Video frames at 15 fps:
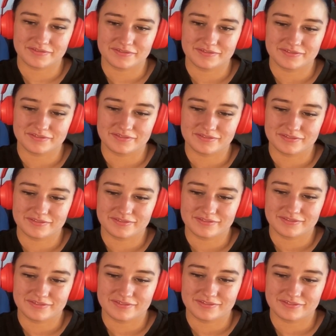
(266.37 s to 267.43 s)

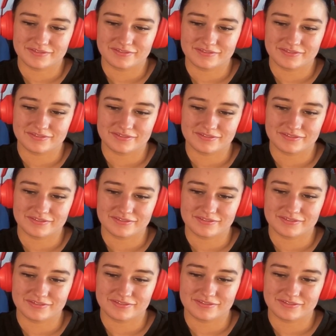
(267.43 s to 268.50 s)

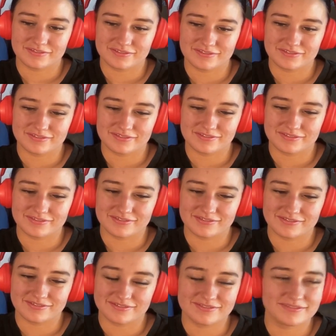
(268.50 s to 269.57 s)

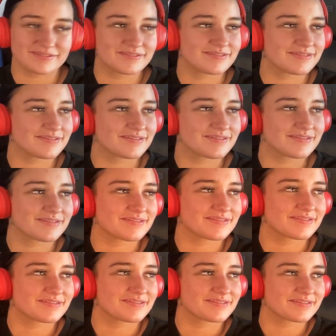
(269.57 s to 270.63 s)

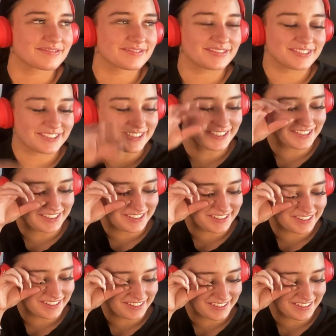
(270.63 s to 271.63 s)
[no speech]